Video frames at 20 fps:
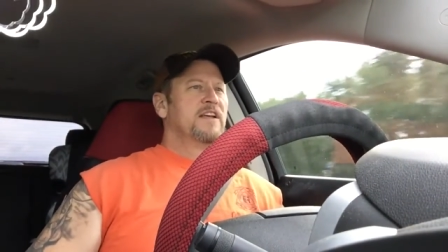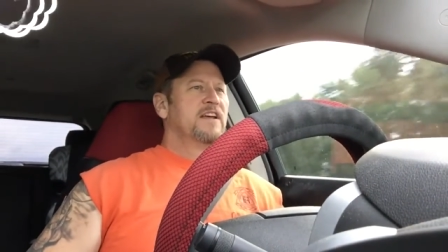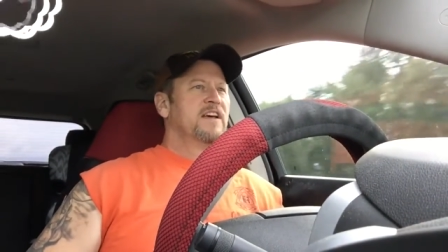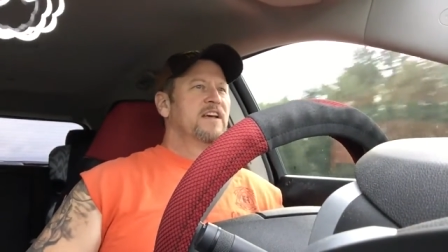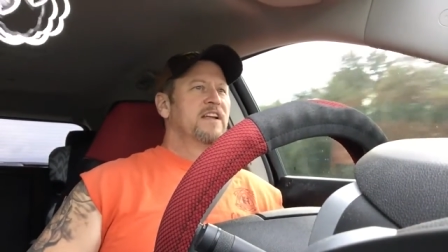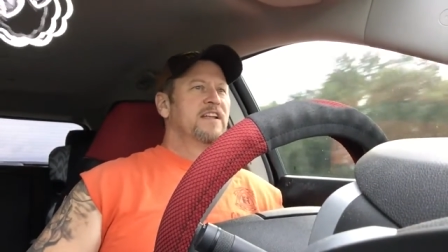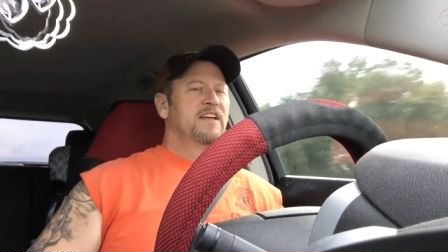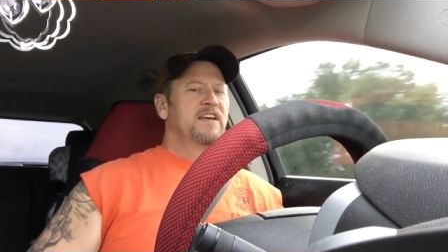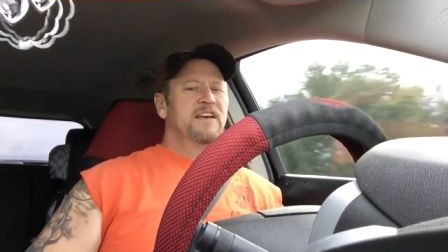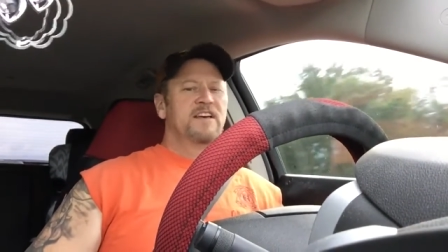
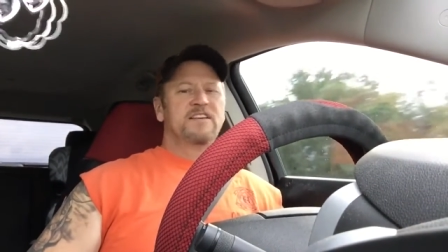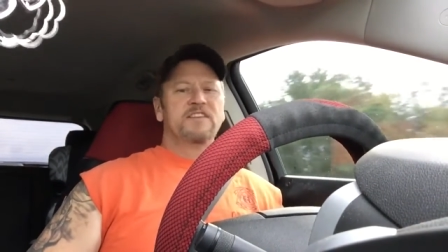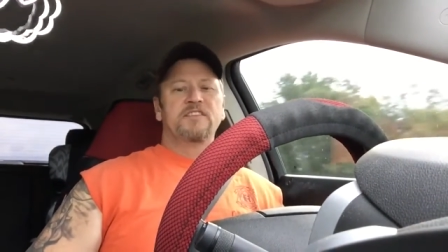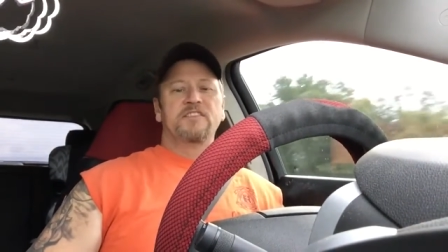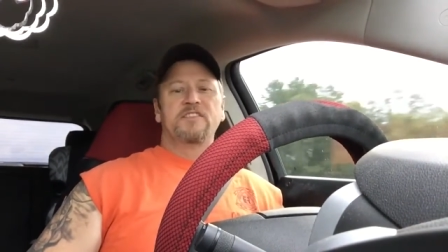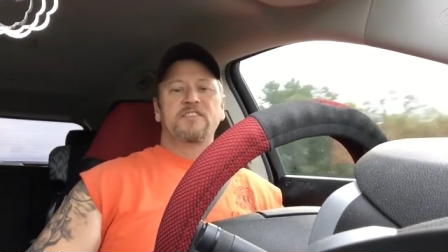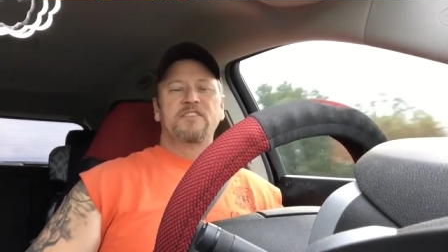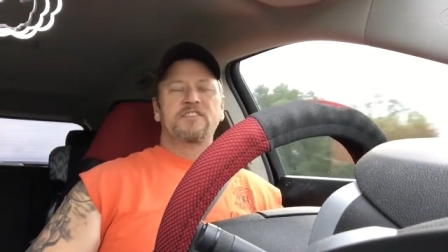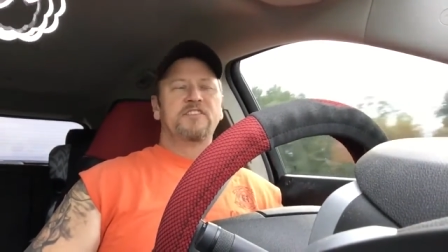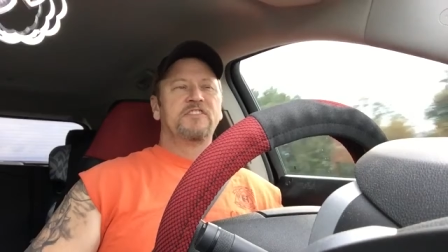It
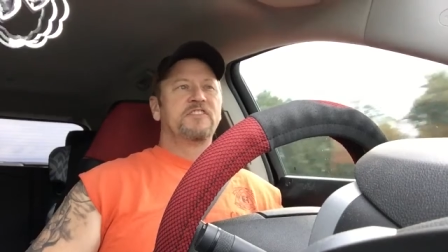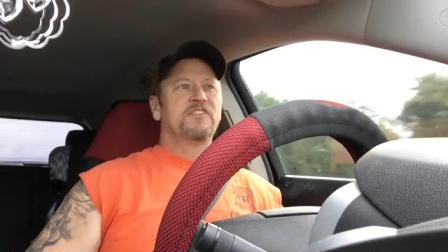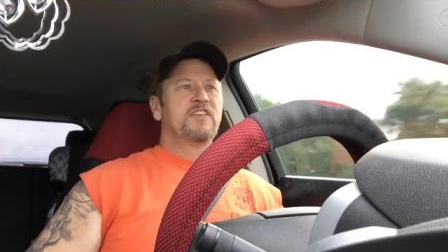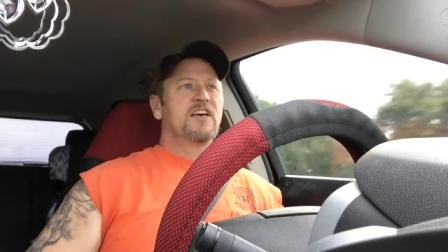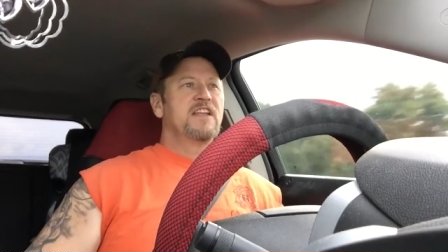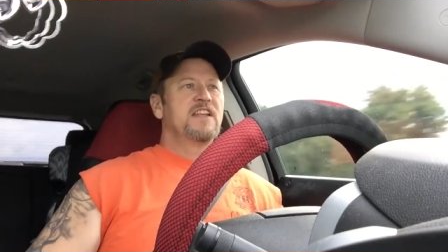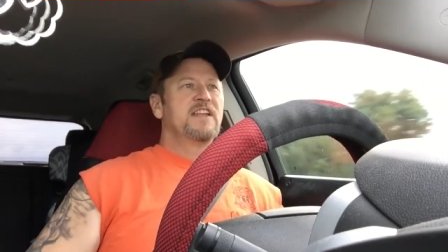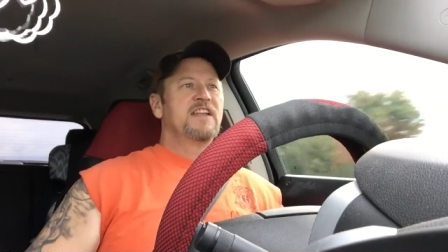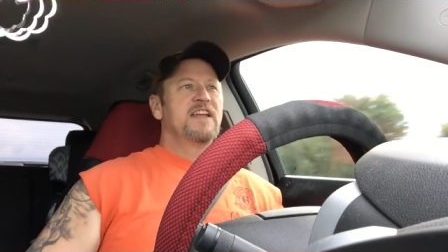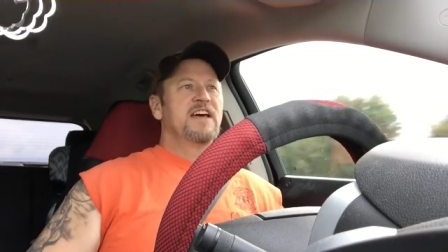is
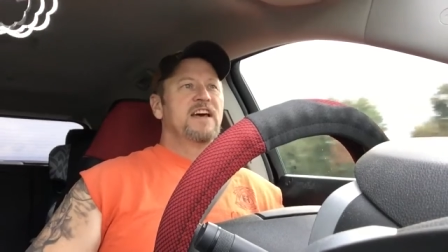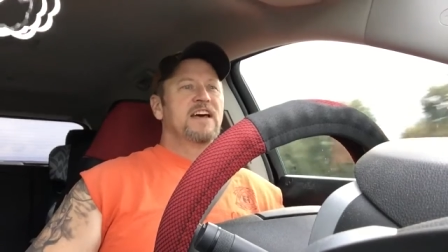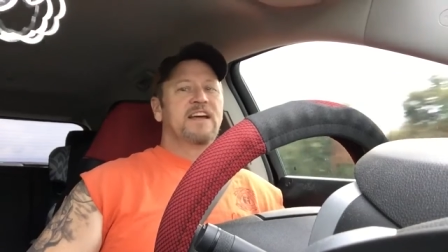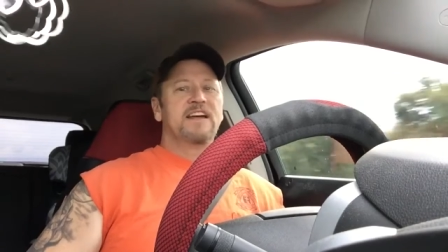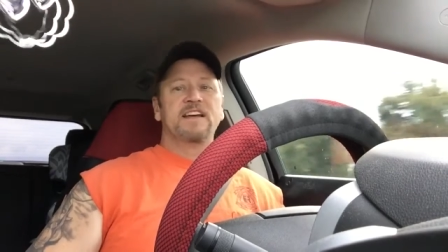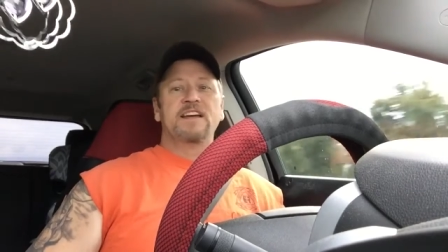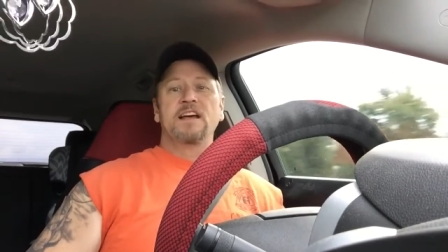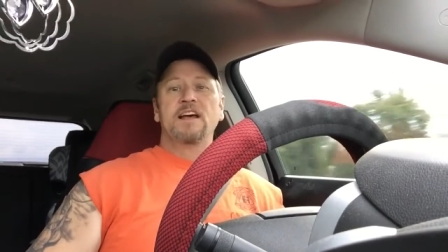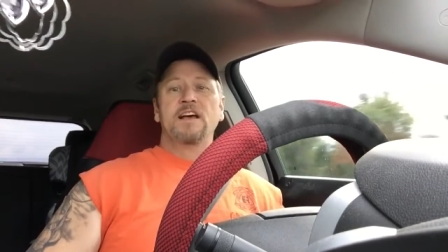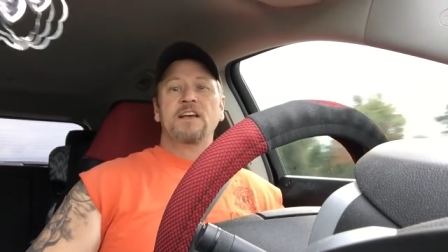
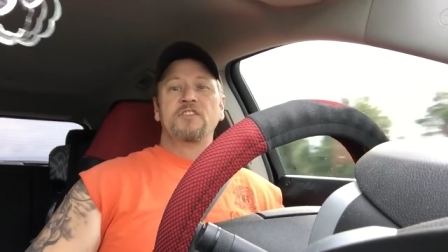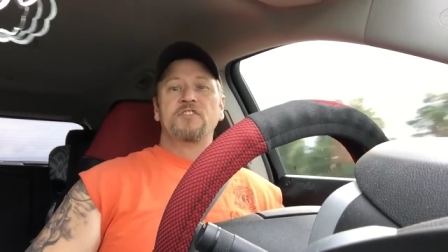Sunday,